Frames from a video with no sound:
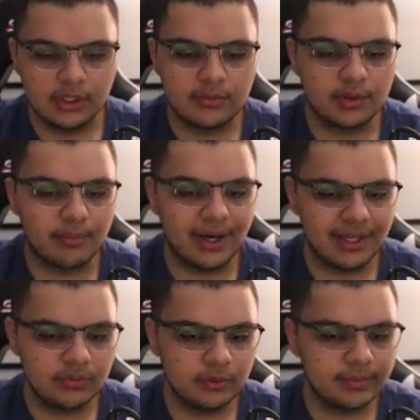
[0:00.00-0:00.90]
But
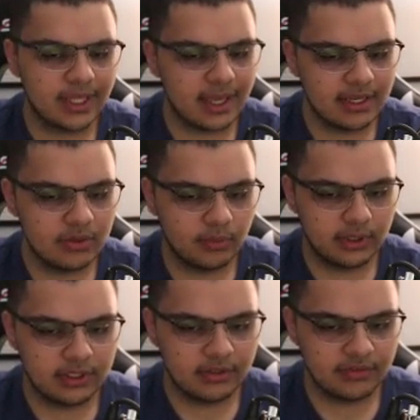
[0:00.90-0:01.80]
Biden will be
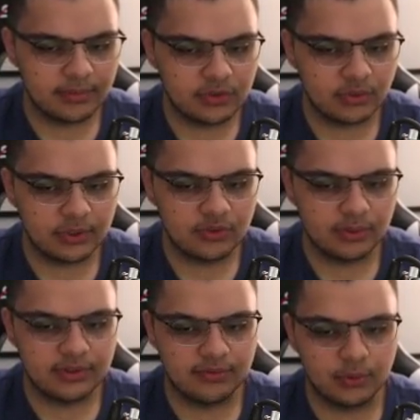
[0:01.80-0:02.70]
81 in November
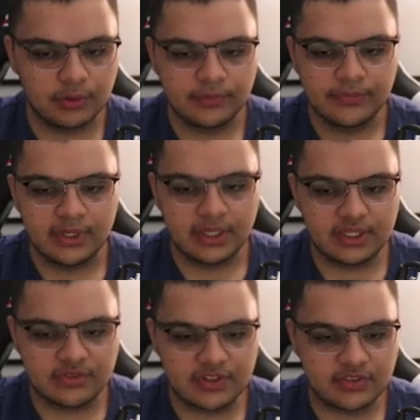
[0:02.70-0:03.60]
2024 and
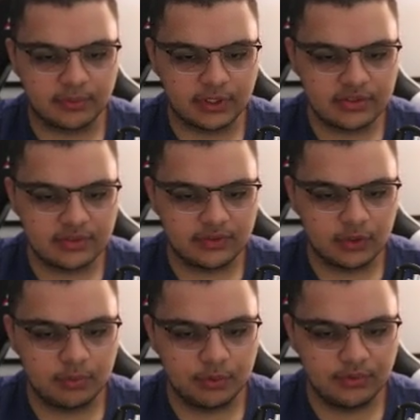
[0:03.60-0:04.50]
has faced months of low
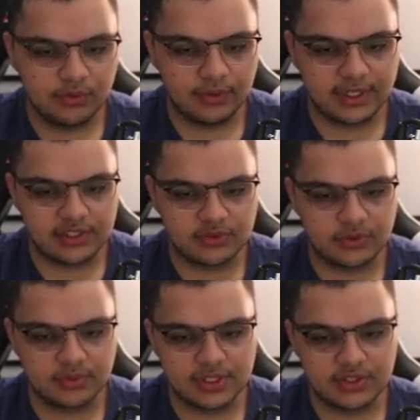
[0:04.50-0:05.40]
approval ratings,
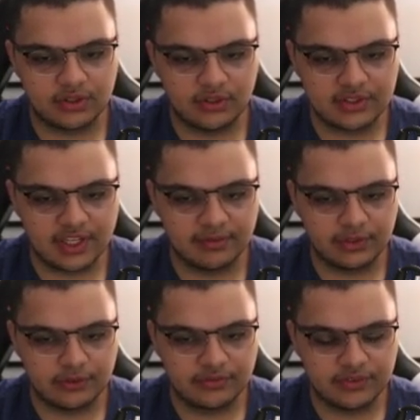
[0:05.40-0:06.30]
which reached an all-time
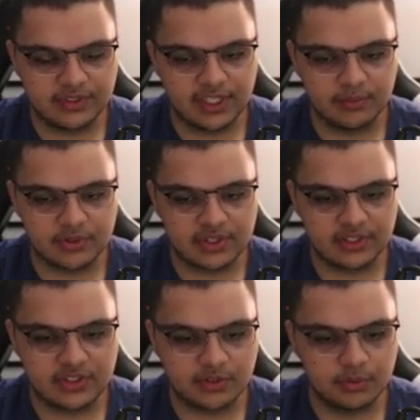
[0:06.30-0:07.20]
low of 58%
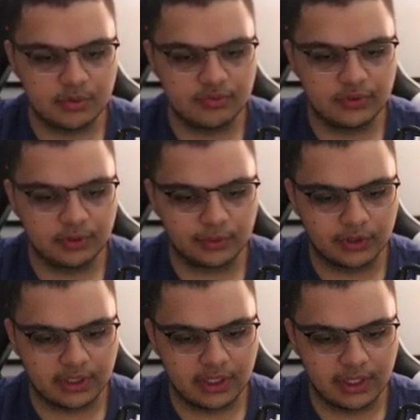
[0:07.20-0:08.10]
disapproval in a
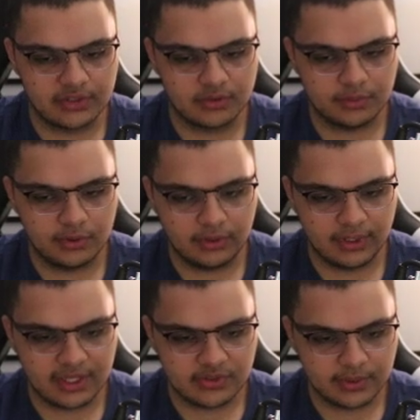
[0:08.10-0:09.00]
morning consult poll
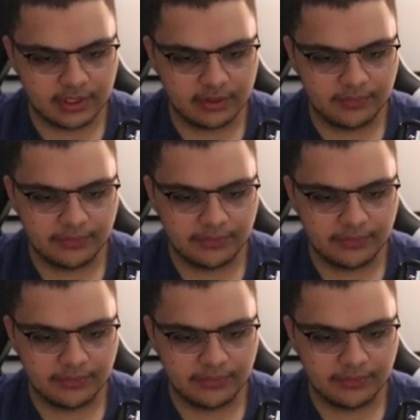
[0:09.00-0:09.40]
last week.